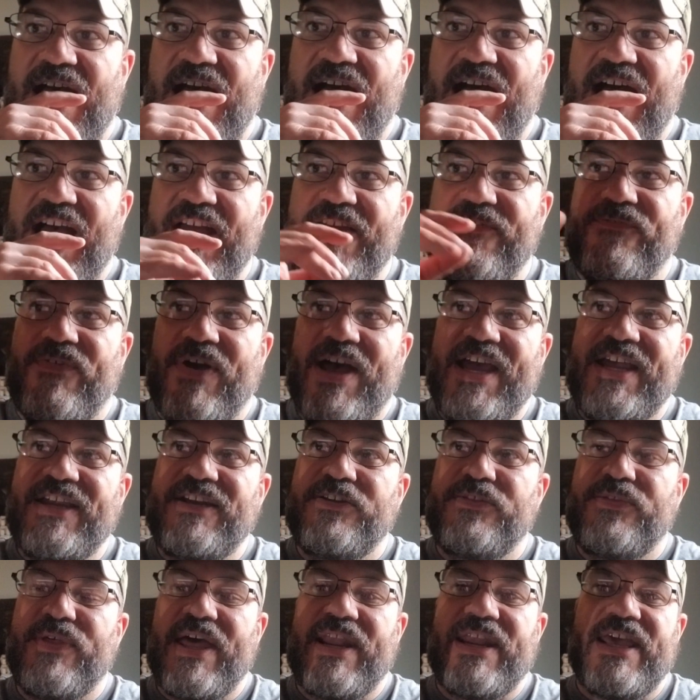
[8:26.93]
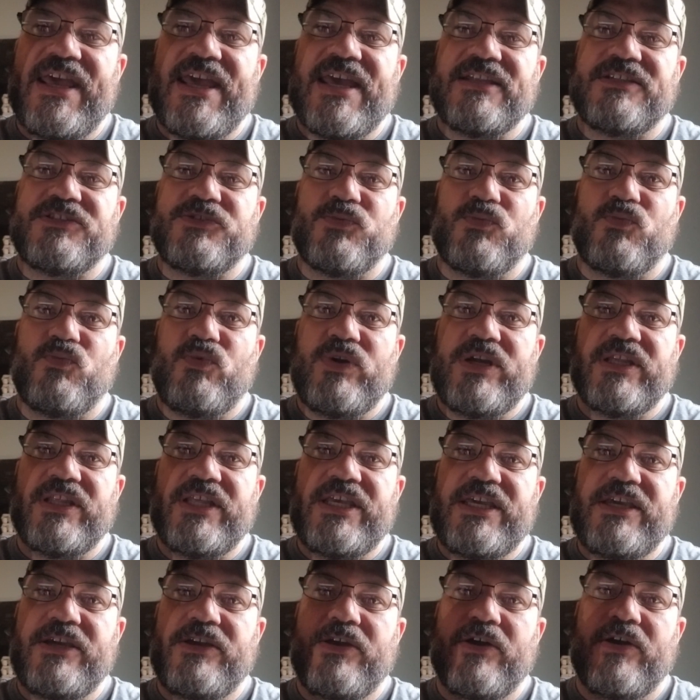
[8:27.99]
I find that it's
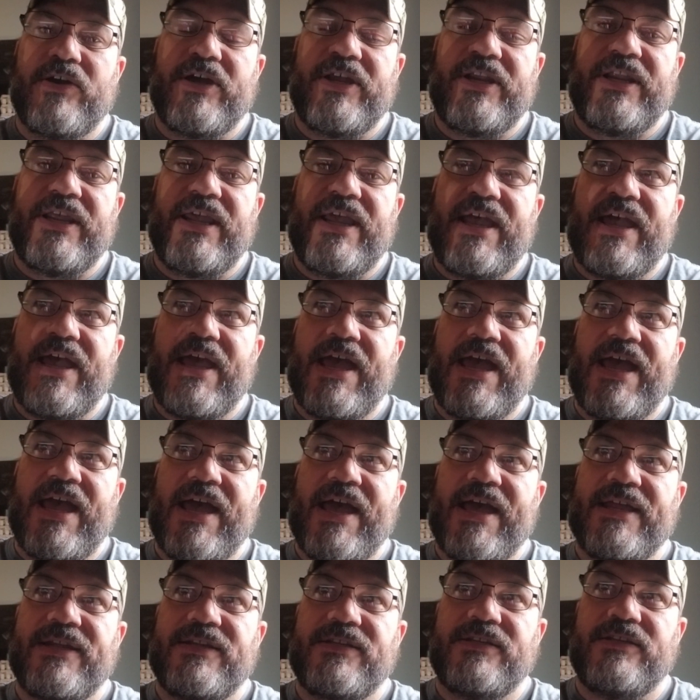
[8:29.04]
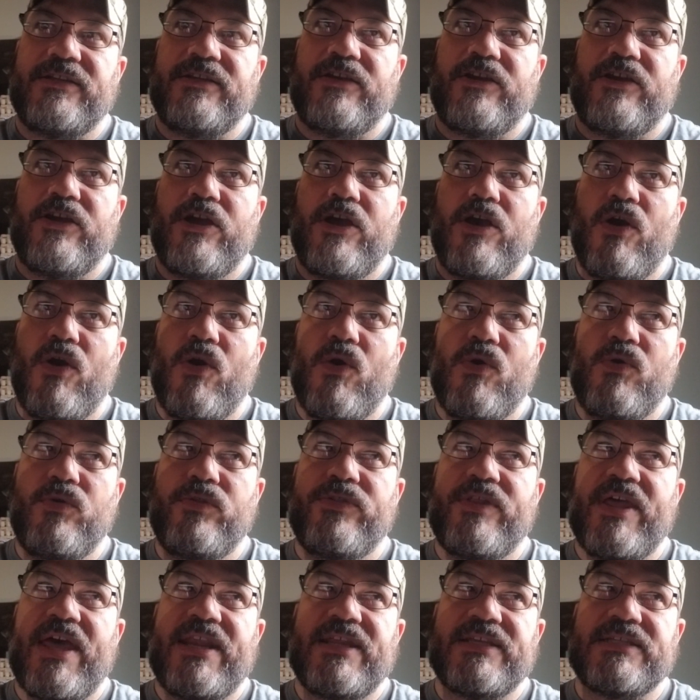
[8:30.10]
really good at code
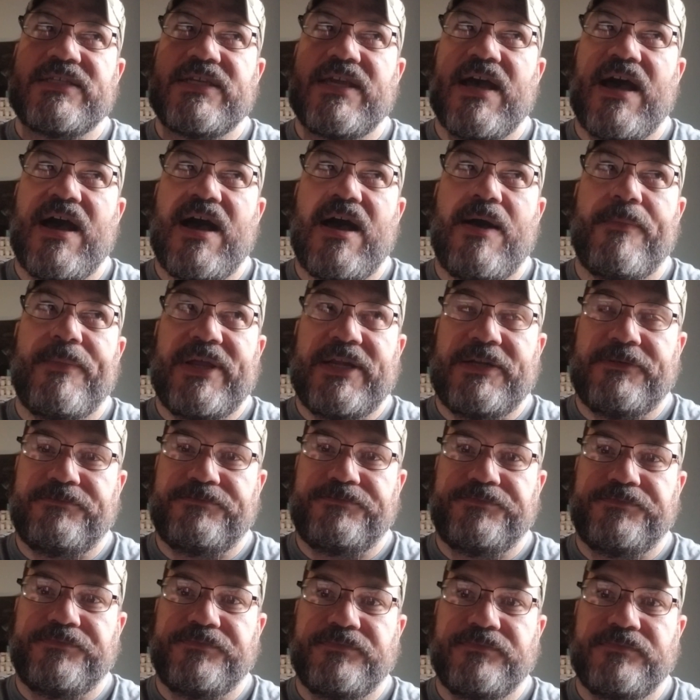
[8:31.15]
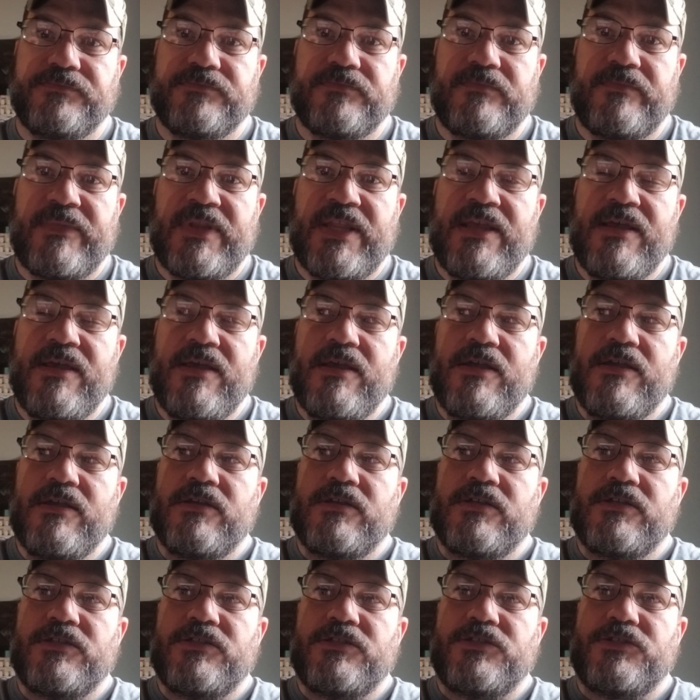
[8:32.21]
that is common.
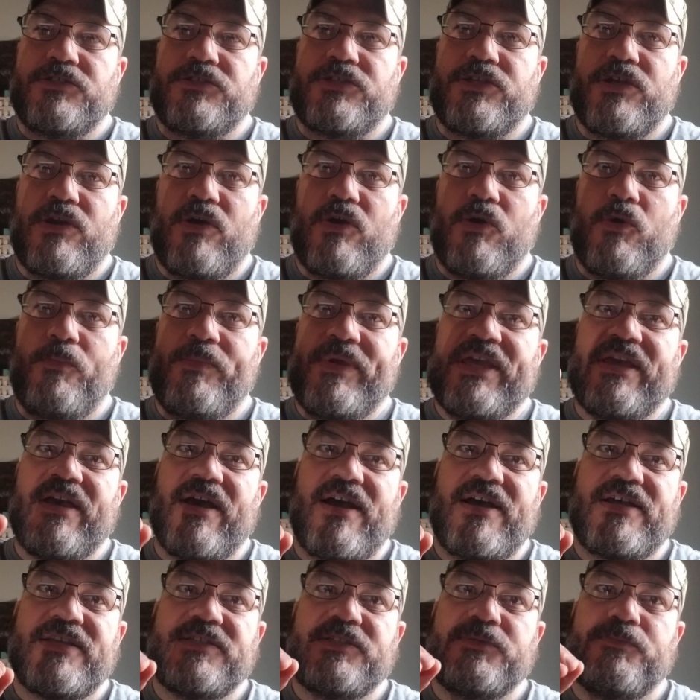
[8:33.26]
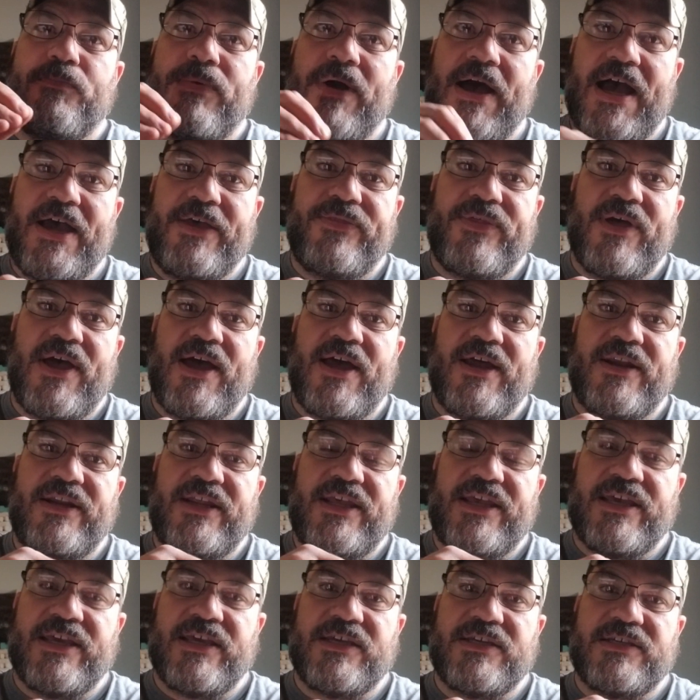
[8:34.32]
So, because Python
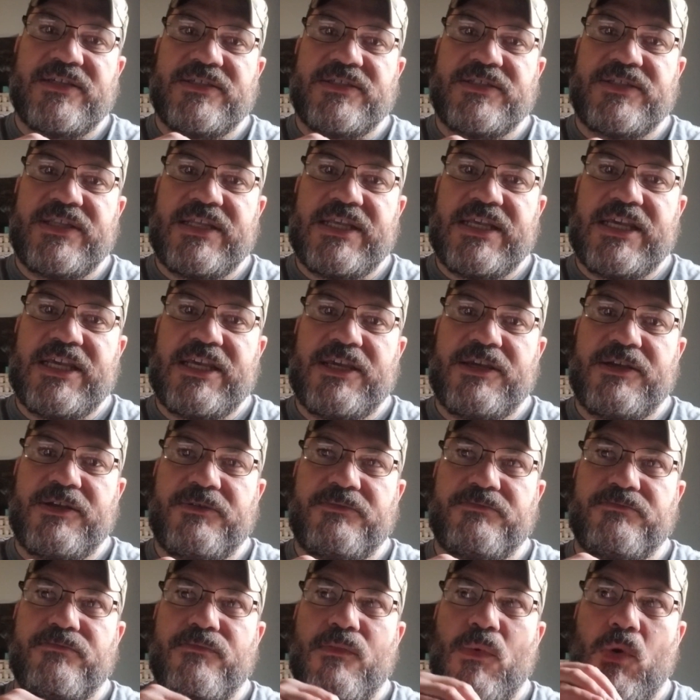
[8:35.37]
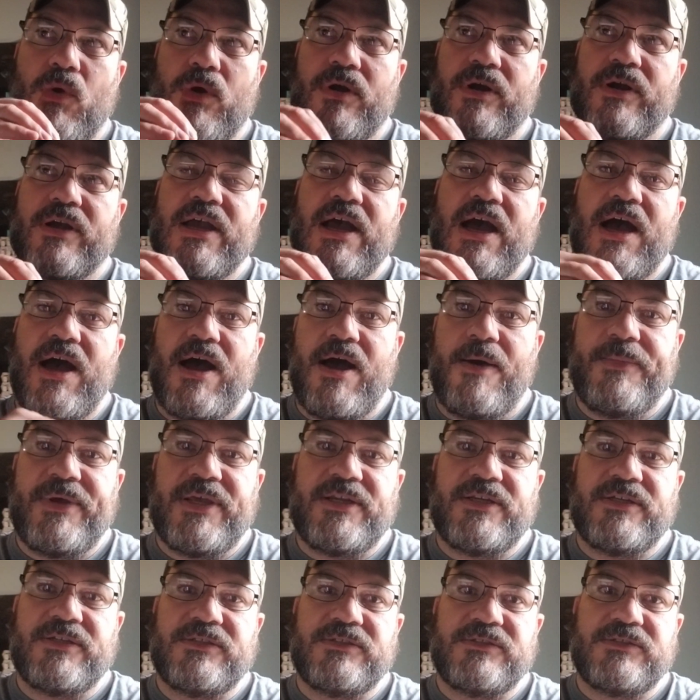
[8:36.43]
is the more
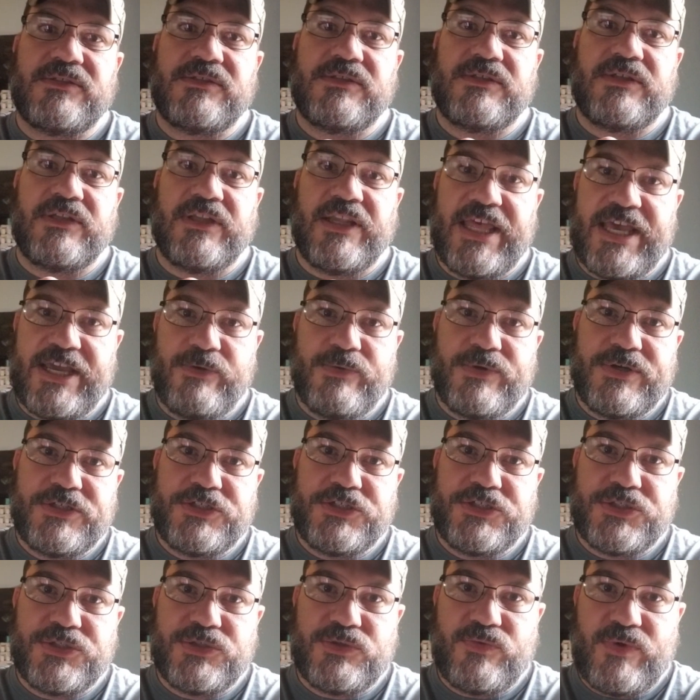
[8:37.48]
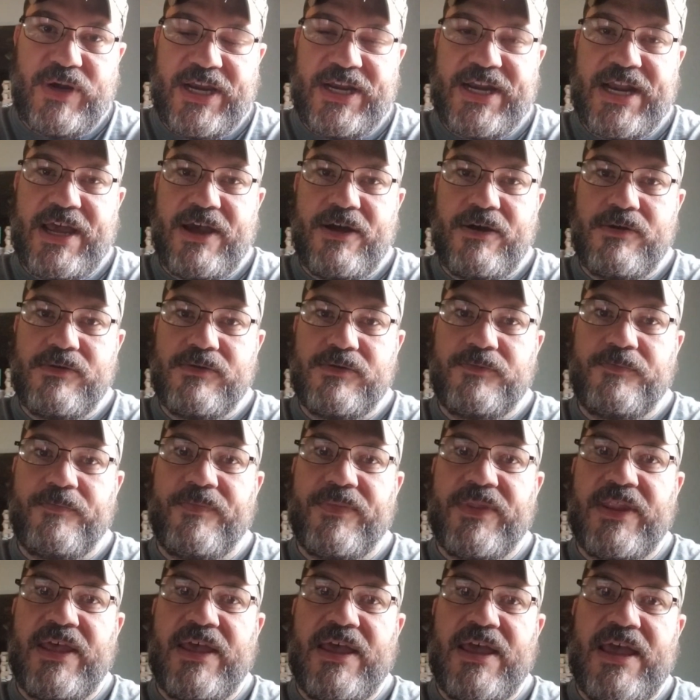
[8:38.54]
common language right now,
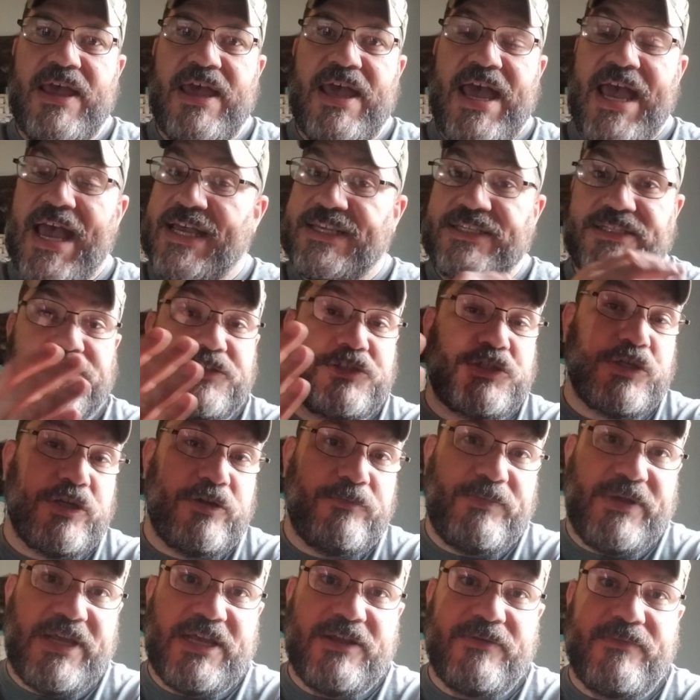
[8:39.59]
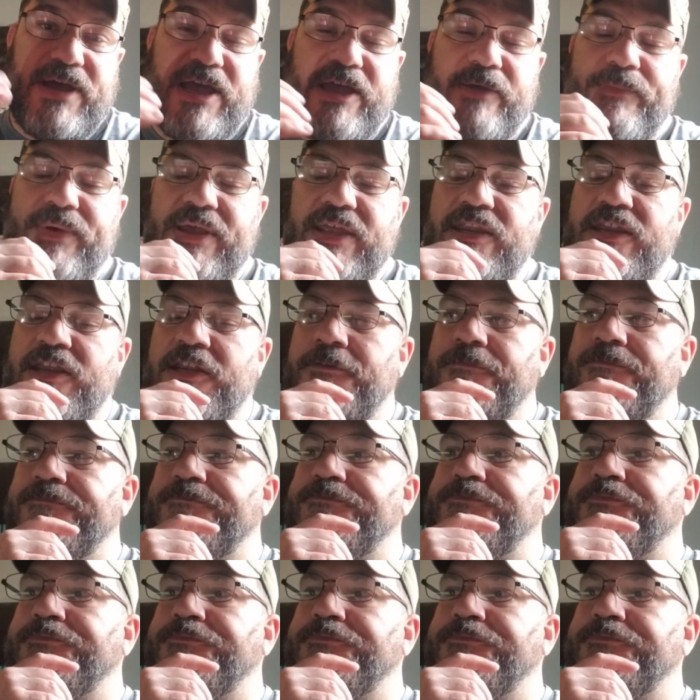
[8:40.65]
as it should be, in my opinion,